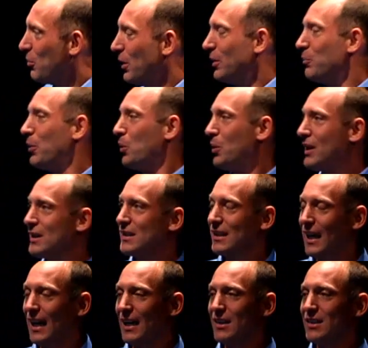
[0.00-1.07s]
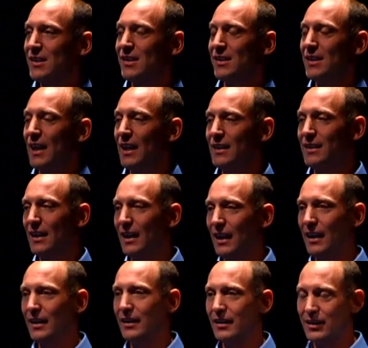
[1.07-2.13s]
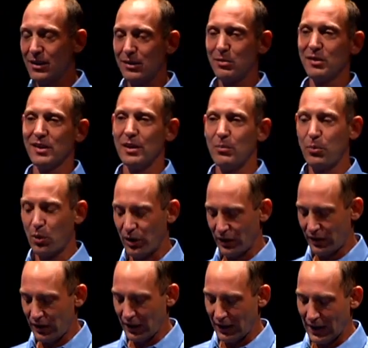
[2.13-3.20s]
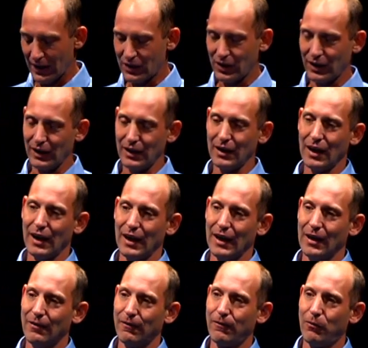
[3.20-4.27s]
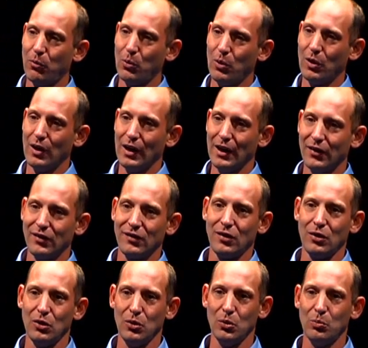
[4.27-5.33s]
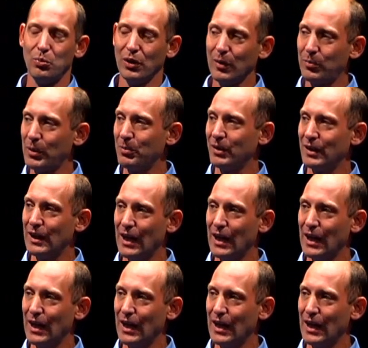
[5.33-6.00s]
But we decided that this was an important thing actually for us to bring people